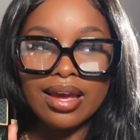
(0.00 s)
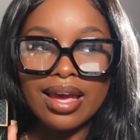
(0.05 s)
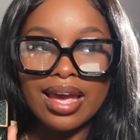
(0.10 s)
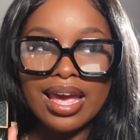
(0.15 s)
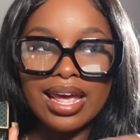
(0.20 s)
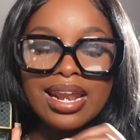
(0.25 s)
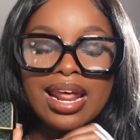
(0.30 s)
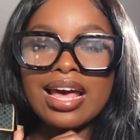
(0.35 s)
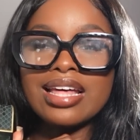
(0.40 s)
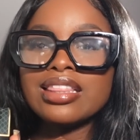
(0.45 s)

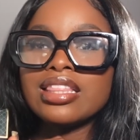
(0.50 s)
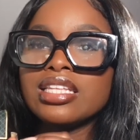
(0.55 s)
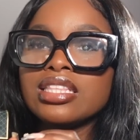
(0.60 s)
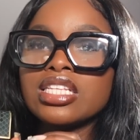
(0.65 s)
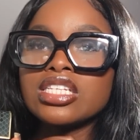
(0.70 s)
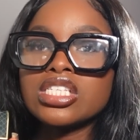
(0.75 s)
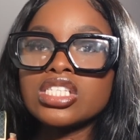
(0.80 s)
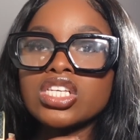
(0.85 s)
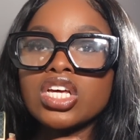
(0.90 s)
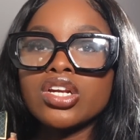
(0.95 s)
And I think
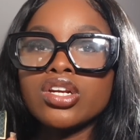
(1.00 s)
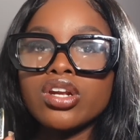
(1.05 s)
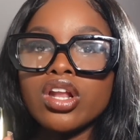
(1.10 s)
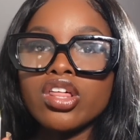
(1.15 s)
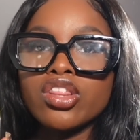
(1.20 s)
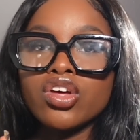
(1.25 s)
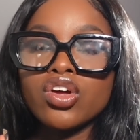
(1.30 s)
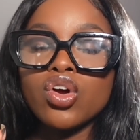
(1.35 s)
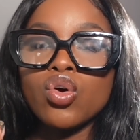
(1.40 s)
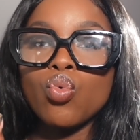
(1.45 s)
this is
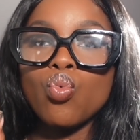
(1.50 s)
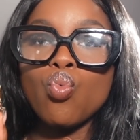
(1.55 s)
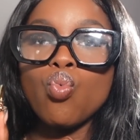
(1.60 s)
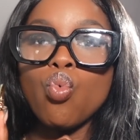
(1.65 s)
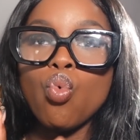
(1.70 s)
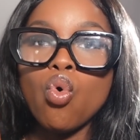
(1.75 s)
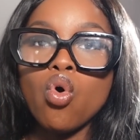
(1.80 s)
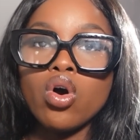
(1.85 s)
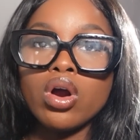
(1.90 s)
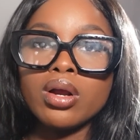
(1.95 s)
another
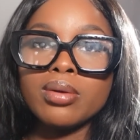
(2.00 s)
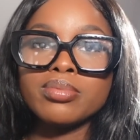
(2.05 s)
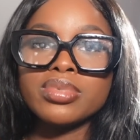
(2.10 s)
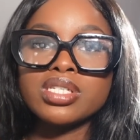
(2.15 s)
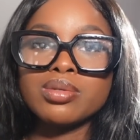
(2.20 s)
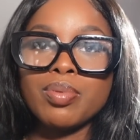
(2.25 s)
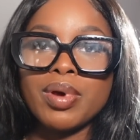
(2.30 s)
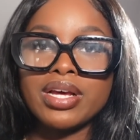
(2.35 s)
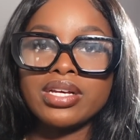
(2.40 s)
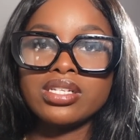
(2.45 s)
warm,
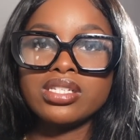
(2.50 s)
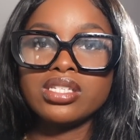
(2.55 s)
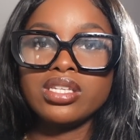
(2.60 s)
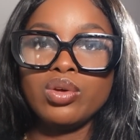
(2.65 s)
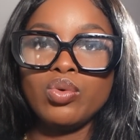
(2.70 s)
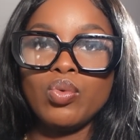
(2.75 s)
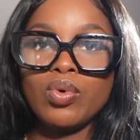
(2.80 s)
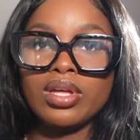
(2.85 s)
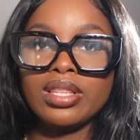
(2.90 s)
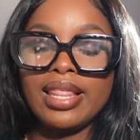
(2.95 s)
spicy
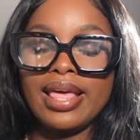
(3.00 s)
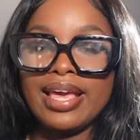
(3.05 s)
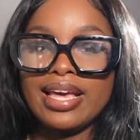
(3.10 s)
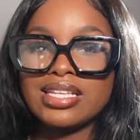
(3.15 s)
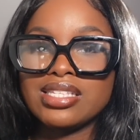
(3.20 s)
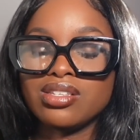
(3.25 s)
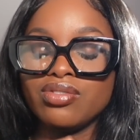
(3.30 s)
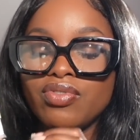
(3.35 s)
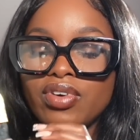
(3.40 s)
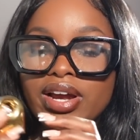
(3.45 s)
one. Like,
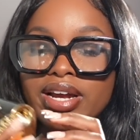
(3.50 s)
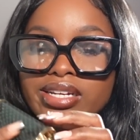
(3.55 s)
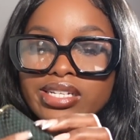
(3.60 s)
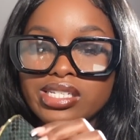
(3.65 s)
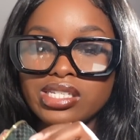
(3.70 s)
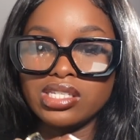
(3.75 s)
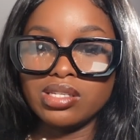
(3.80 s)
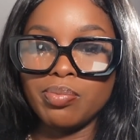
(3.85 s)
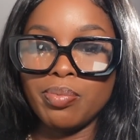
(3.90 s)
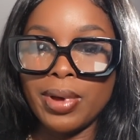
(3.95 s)
it's very
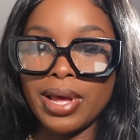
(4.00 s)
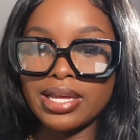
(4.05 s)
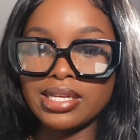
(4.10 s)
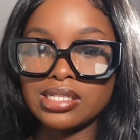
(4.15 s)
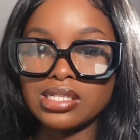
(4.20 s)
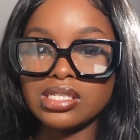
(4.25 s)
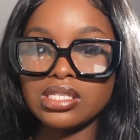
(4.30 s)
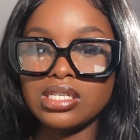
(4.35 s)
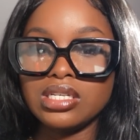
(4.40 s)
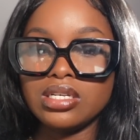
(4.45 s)

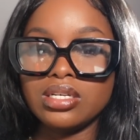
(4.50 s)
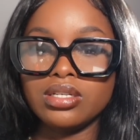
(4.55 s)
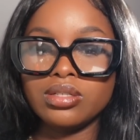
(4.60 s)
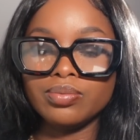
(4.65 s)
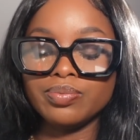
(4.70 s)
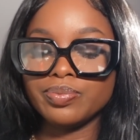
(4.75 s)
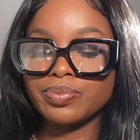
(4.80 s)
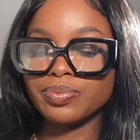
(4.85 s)
spicy.